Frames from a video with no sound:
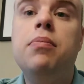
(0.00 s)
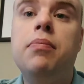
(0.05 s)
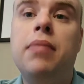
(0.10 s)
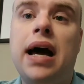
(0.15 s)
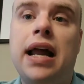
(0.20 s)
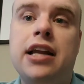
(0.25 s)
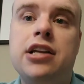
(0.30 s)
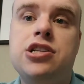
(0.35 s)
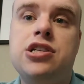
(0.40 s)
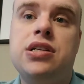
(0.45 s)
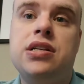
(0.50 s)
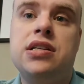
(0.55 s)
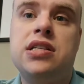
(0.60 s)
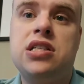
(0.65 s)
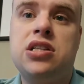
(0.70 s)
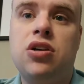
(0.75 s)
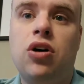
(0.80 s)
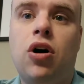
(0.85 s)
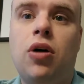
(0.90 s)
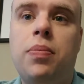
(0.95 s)
manage to
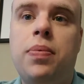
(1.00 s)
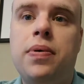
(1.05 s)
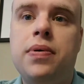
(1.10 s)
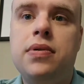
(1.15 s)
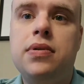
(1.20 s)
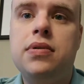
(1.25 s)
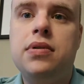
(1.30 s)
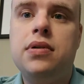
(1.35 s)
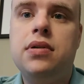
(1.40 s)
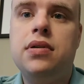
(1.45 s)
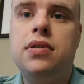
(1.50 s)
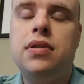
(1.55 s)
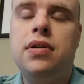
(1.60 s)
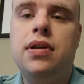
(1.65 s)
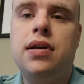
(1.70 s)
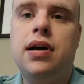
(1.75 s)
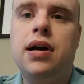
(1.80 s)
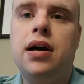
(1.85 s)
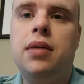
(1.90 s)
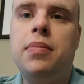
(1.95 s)
stop
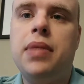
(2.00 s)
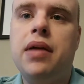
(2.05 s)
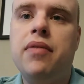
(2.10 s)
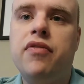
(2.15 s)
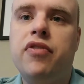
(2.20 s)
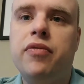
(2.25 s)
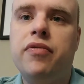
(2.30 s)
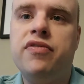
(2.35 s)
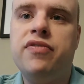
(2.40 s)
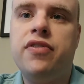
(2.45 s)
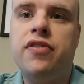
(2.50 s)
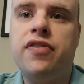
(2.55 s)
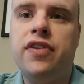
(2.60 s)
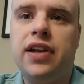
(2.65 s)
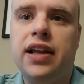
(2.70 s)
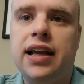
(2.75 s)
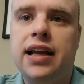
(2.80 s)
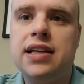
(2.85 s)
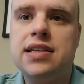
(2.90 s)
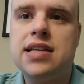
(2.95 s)
him from
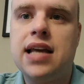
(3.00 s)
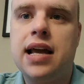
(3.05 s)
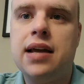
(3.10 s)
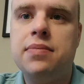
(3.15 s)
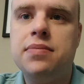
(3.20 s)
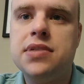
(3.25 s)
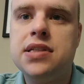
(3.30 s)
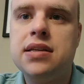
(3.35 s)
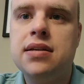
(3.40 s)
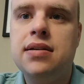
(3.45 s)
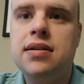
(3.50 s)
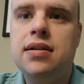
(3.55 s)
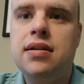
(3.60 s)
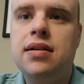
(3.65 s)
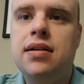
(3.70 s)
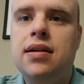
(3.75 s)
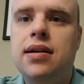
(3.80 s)
fulfilling his aims?